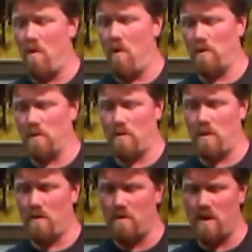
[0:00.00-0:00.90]
Also,
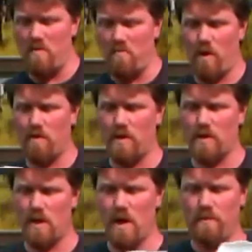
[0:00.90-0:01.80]
another neat part of the
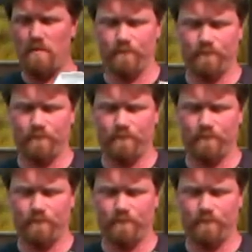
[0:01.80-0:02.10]
design,